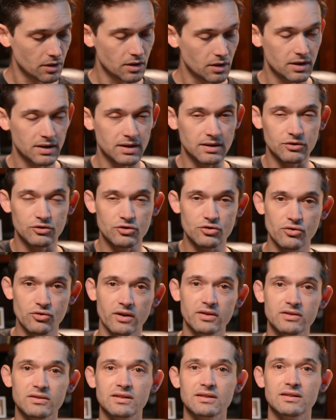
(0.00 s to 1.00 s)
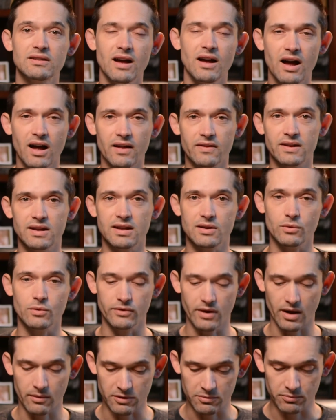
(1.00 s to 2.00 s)
He's trusting God that he will
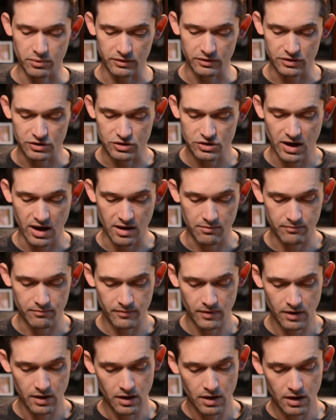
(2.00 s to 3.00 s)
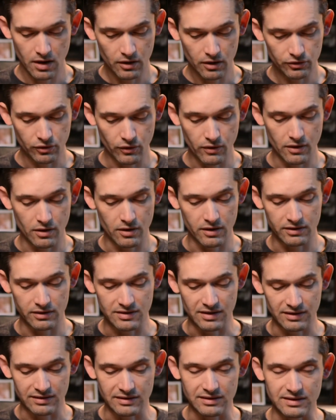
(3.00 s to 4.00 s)
not be put to shame. So there is
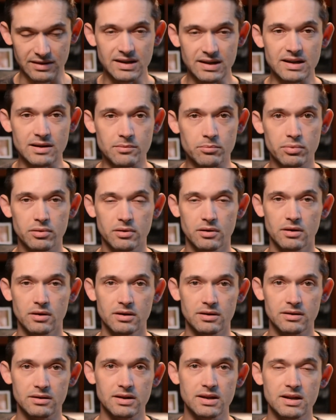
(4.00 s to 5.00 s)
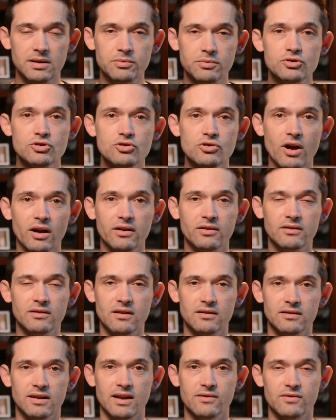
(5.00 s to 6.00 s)
this deep, deep trust
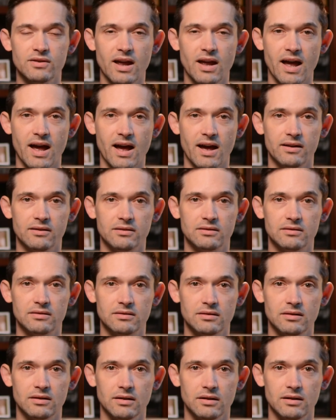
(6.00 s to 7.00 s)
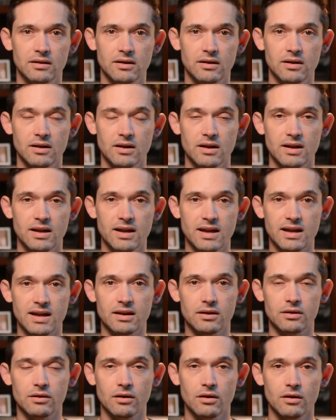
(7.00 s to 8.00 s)
that David has
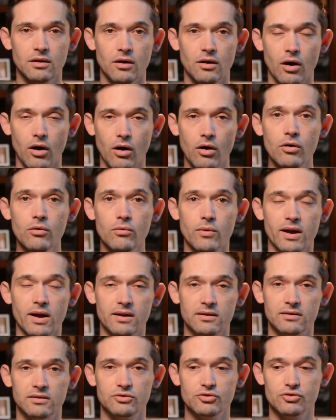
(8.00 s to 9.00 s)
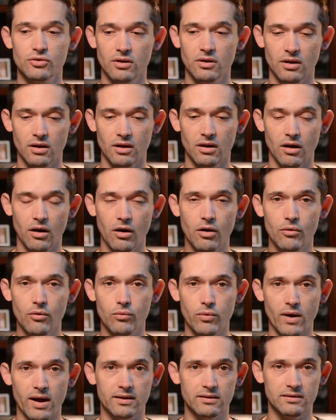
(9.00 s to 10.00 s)
in all ways, all
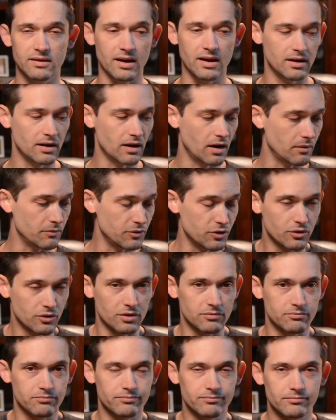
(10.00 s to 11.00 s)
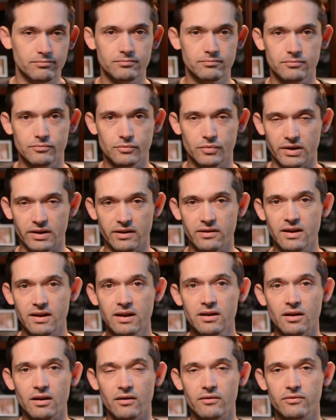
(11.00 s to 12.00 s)
ways that um, you could really
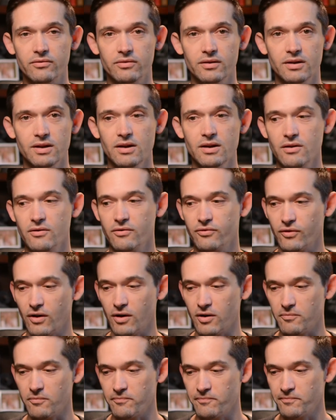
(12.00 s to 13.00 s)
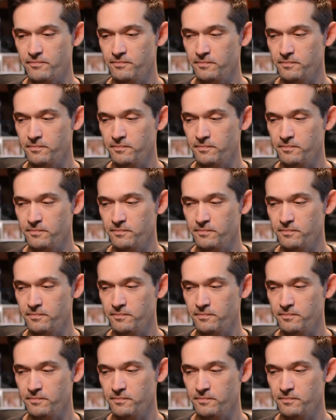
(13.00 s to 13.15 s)
think of, from